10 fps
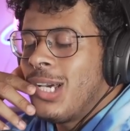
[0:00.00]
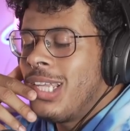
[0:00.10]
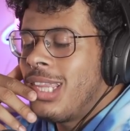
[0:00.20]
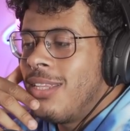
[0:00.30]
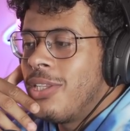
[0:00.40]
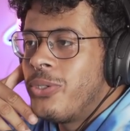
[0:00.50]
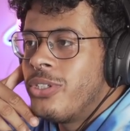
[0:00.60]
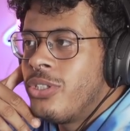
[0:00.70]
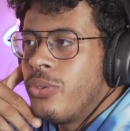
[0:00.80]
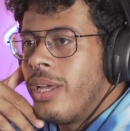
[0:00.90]
I think there are
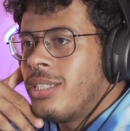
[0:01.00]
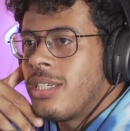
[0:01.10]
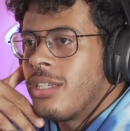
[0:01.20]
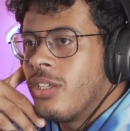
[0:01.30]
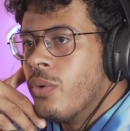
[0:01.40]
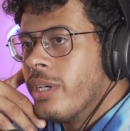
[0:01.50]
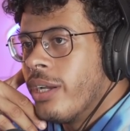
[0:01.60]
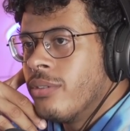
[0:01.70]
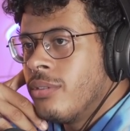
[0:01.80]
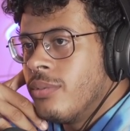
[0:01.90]
two lines it could go
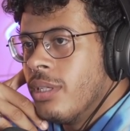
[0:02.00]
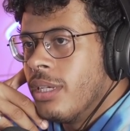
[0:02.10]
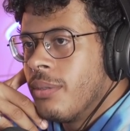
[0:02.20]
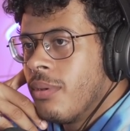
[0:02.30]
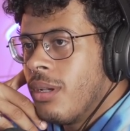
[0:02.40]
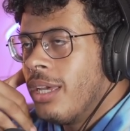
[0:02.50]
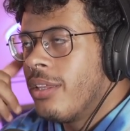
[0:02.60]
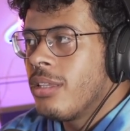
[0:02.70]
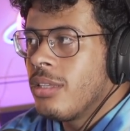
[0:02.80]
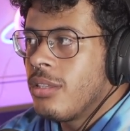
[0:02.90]
down, really. I
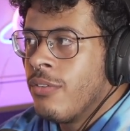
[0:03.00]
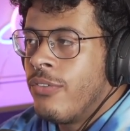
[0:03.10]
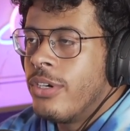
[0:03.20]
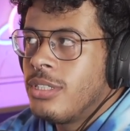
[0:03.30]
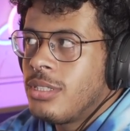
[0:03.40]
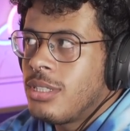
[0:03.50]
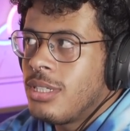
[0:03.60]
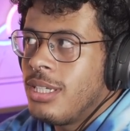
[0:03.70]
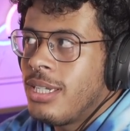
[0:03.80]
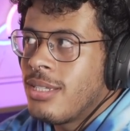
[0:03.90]
think the first
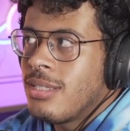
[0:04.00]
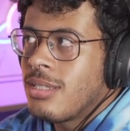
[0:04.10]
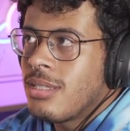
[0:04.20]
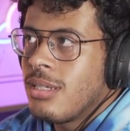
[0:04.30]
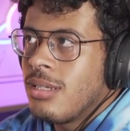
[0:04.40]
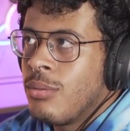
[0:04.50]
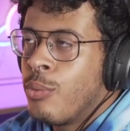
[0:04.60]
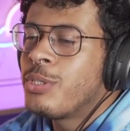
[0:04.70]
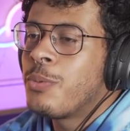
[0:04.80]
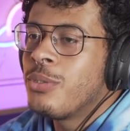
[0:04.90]
is well,
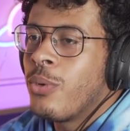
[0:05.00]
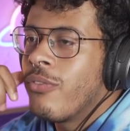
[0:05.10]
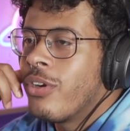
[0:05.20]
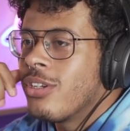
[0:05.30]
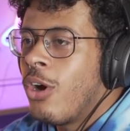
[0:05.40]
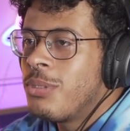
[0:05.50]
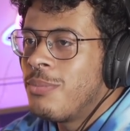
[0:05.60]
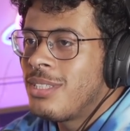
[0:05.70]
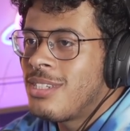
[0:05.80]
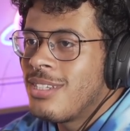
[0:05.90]
which one do you want first?
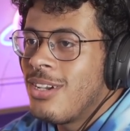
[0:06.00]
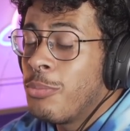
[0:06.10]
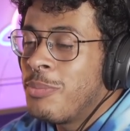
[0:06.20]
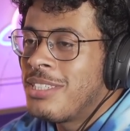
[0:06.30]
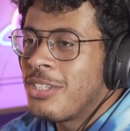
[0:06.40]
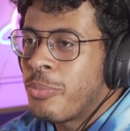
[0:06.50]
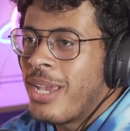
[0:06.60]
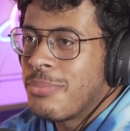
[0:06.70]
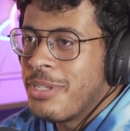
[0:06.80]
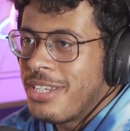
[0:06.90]
Optimist, optimistic or
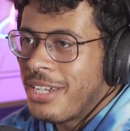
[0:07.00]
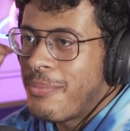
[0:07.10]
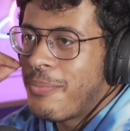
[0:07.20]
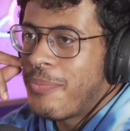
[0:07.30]
pessimistic?